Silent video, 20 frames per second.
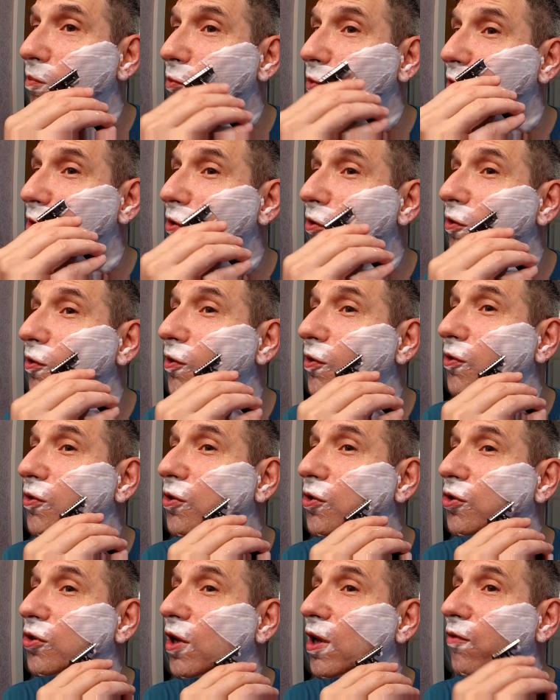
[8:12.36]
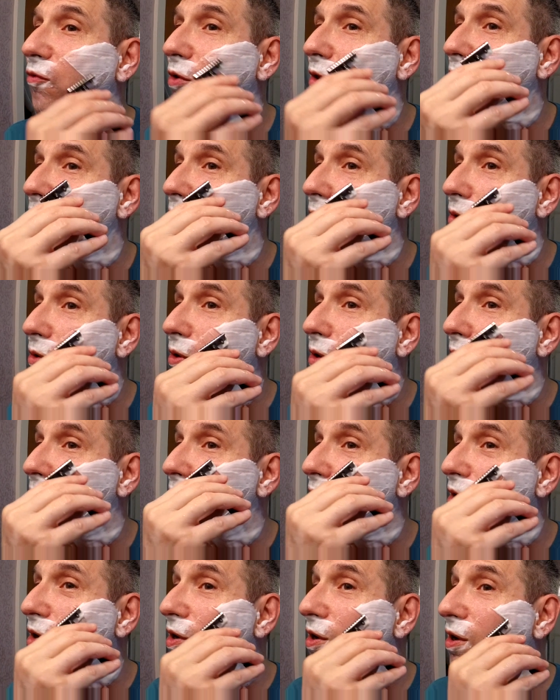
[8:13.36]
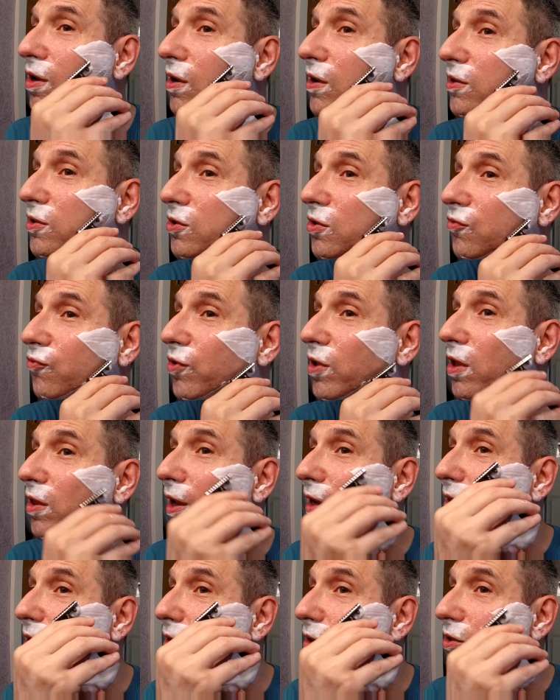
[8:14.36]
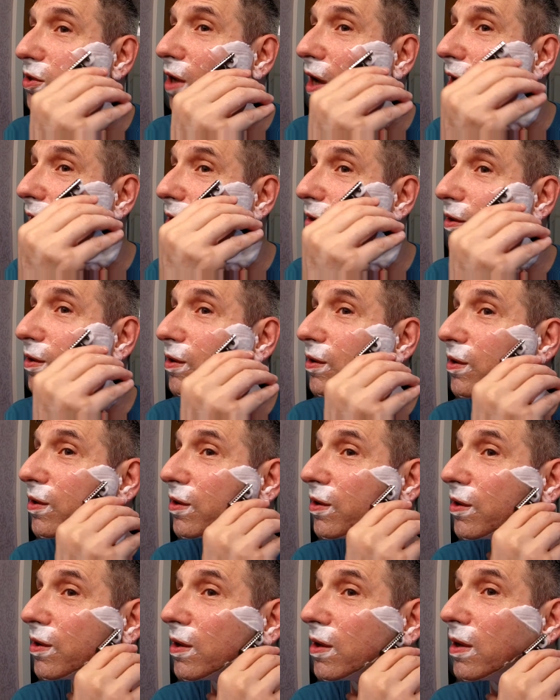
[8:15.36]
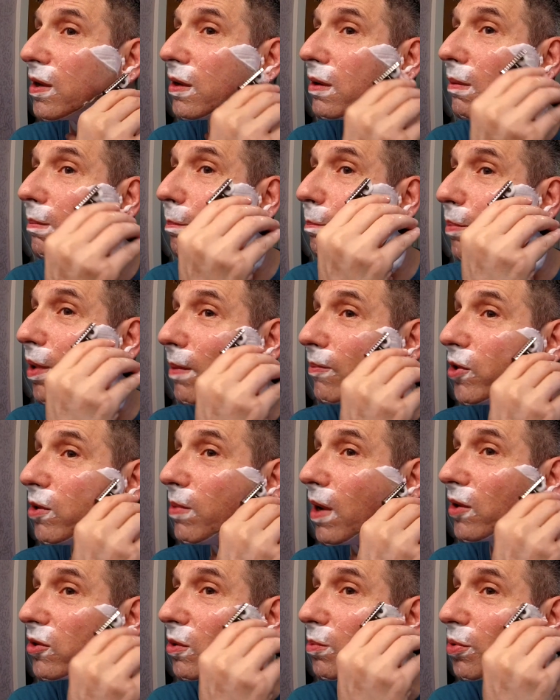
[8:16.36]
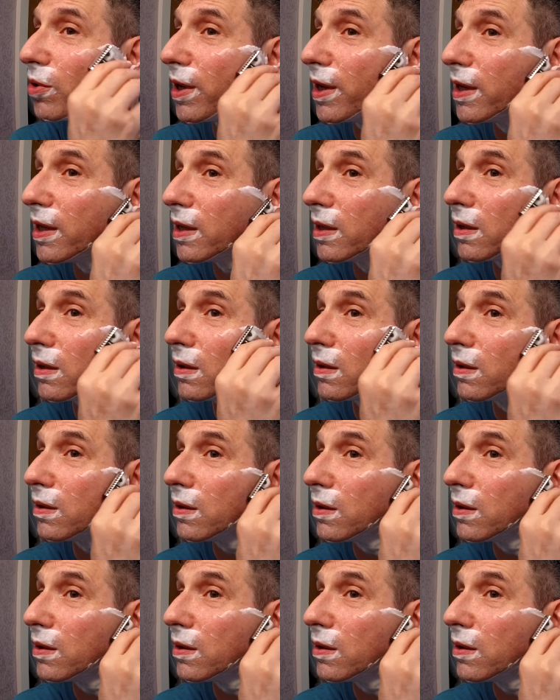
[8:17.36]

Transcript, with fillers: Still easy to shave with. I still really like the design. Bummed about the plating.